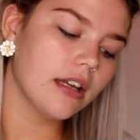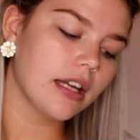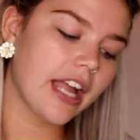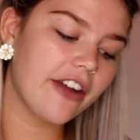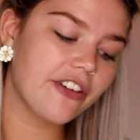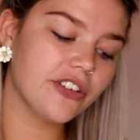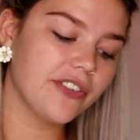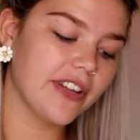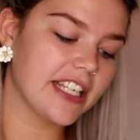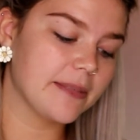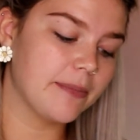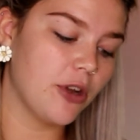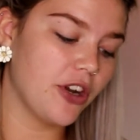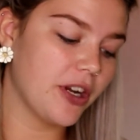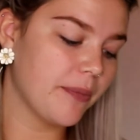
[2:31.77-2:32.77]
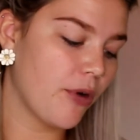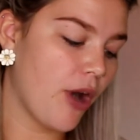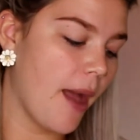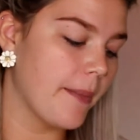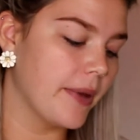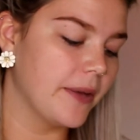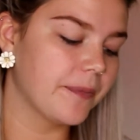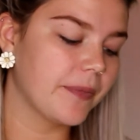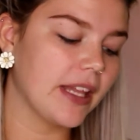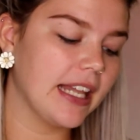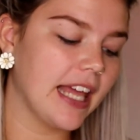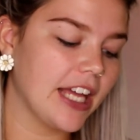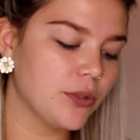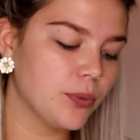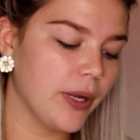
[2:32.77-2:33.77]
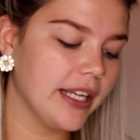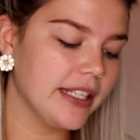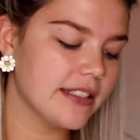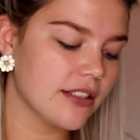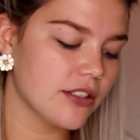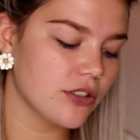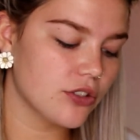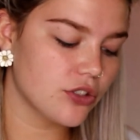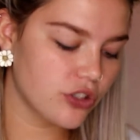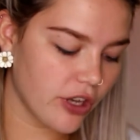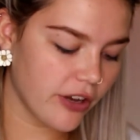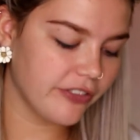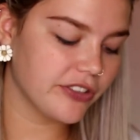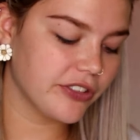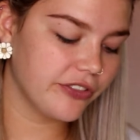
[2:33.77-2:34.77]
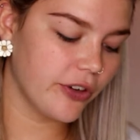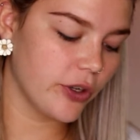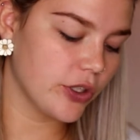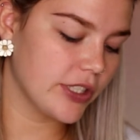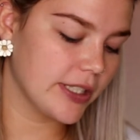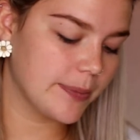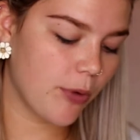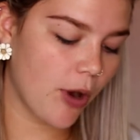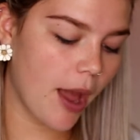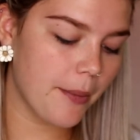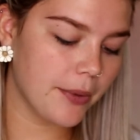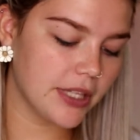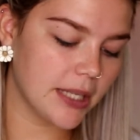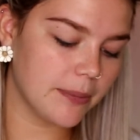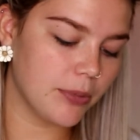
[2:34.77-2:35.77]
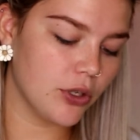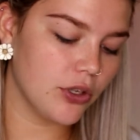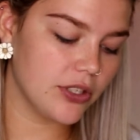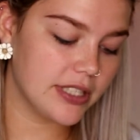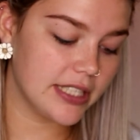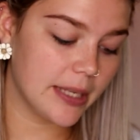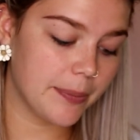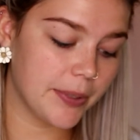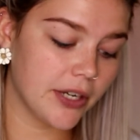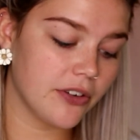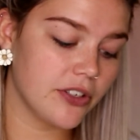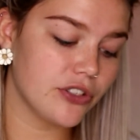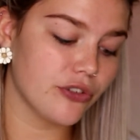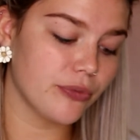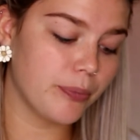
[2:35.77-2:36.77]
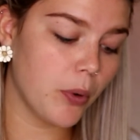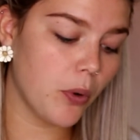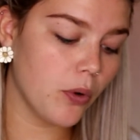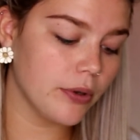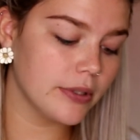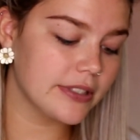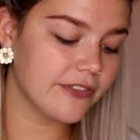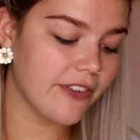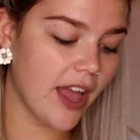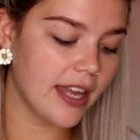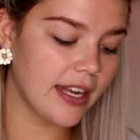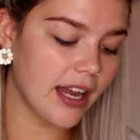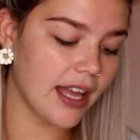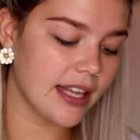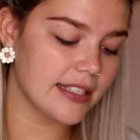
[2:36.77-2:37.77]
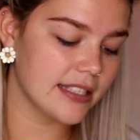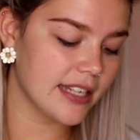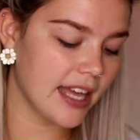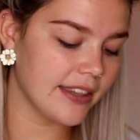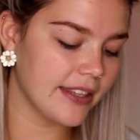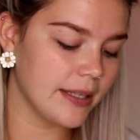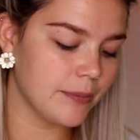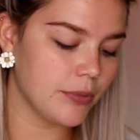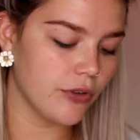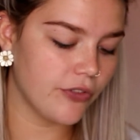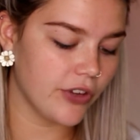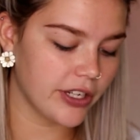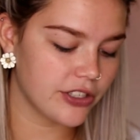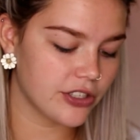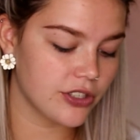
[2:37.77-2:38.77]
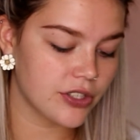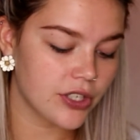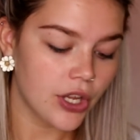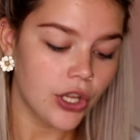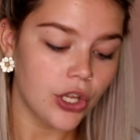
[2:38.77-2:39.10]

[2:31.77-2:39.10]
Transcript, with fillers: Cover FX Blurring Primer, a lightweight, soft focus primer that blurs the appearance of pores, fine lines and other imperfections,